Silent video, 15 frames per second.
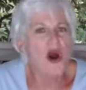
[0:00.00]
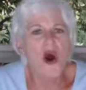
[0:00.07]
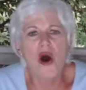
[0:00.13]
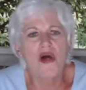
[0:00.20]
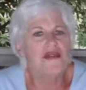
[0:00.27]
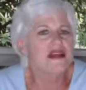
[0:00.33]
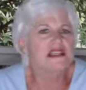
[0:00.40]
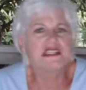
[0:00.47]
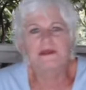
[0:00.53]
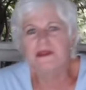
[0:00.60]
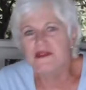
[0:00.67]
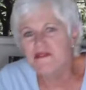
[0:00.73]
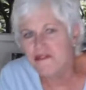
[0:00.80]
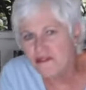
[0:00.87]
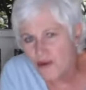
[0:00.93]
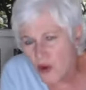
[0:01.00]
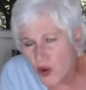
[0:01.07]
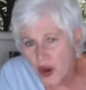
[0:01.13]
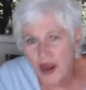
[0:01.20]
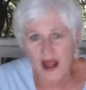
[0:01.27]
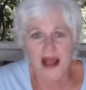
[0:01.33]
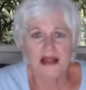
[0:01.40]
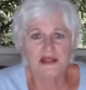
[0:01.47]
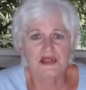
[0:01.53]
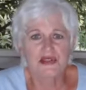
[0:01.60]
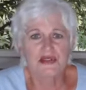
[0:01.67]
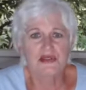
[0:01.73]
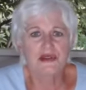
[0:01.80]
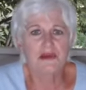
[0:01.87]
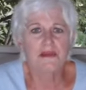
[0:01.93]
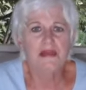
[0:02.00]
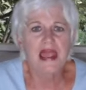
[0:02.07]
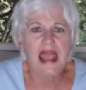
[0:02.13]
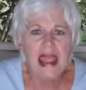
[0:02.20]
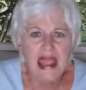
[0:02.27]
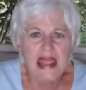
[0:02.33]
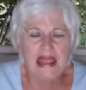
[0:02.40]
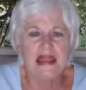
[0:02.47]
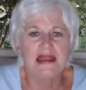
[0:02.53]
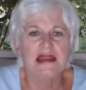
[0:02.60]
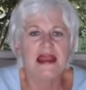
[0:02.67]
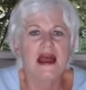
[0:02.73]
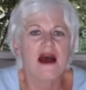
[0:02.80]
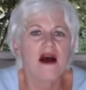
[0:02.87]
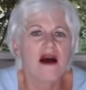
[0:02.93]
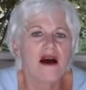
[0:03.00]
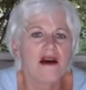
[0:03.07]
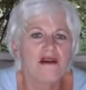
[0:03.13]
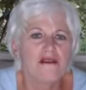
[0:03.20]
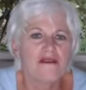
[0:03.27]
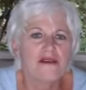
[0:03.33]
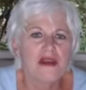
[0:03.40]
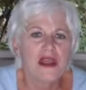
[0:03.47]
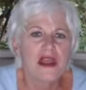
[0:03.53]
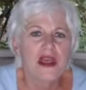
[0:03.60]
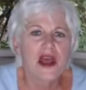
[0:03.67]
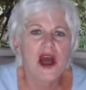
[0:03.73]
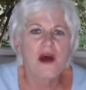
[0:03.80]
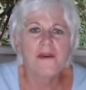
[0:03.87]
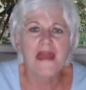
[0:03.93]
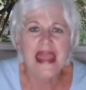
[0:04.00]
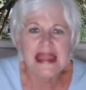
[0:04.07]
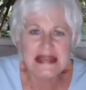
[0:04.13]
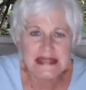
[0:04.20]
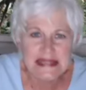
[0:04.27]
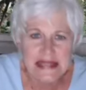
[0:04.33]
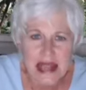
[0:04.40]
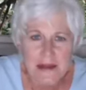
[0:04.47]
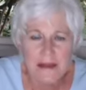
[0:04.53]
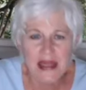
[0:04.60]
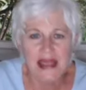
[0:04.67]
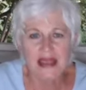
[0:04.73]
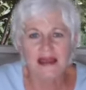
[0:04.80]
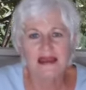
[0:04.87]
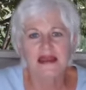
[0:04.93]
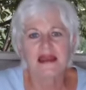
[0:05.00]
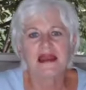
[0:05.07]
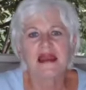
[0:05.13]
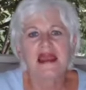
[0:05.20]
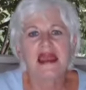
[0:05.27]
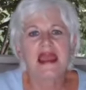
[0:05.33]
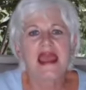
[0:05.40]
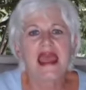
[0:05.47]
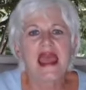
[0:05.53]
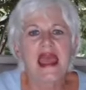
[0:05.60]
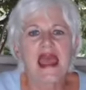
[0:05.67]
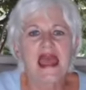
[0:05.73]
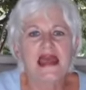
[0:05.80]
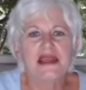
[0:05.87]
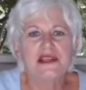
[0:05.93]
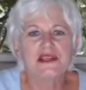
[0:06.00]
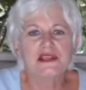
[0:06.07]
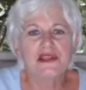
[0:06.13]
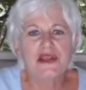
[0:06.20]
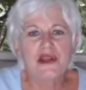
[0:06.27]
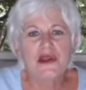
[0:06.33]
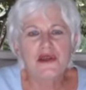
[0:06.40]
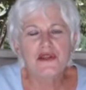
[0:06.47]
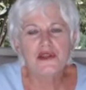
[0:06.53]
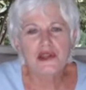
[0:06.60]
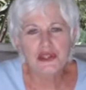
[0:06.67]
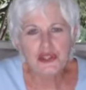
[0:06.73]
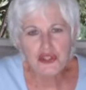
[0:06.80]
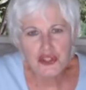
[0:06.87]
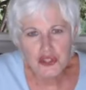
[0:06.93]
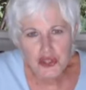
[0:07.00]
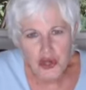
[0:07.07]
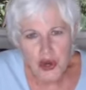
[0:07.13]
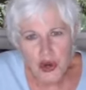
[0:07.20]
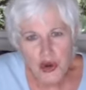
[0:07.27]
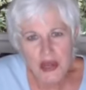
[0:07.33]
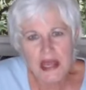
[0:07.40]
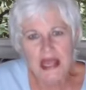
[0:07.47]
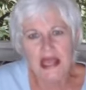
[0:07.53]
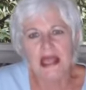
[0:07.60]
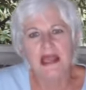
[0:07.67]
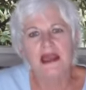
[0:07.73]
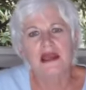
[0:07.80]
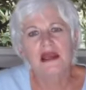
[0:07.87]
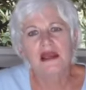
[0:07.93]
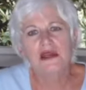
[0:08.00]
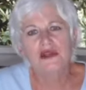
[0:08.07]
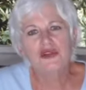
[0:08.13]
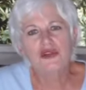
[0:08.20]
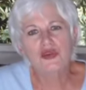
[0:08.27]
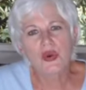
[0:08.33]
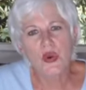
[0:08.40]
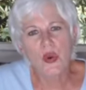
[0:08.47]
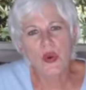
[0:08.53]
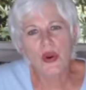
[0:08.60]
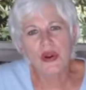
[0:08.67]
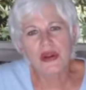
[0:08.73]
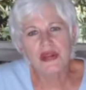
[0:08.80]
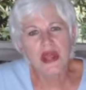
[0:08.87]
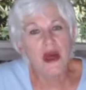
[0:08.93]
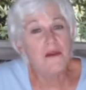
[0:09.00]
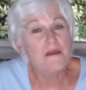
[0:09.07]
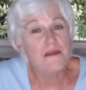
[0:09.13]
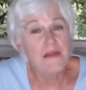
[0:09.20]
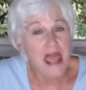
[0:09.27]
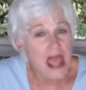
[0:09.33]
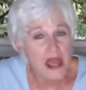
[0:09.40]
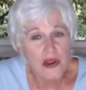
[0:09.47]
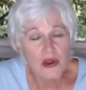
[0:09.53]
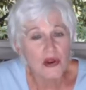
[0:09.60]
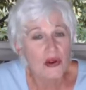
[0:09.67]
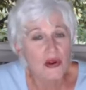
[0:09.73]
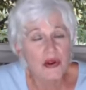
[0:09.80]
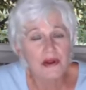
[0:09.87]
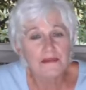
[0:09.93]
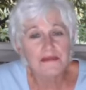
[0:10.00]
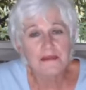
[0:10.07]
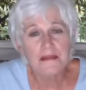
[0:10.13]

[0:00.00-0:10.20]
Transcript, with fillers: all that's before us, the pain of a pandemic and the journey toward a better